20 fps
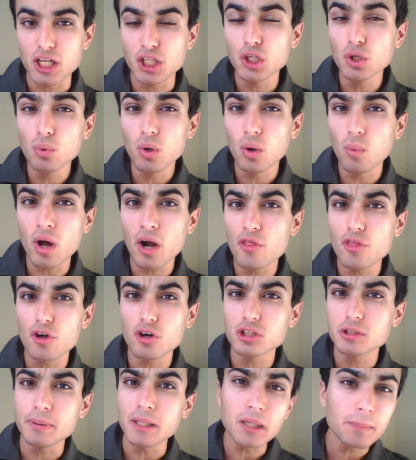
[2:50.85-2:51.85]
You were one of
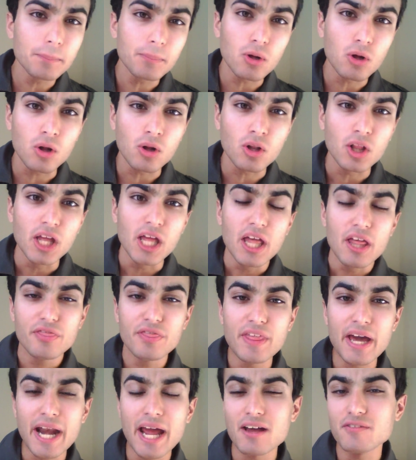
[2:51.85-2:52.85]
those people
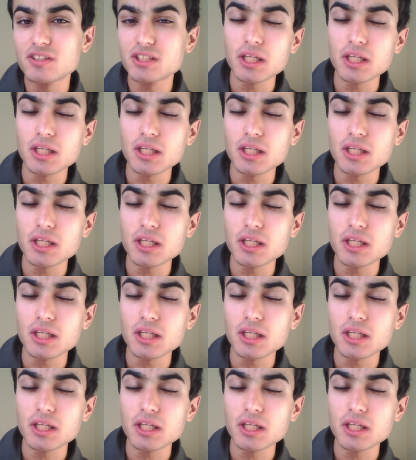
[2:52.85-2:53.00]
that have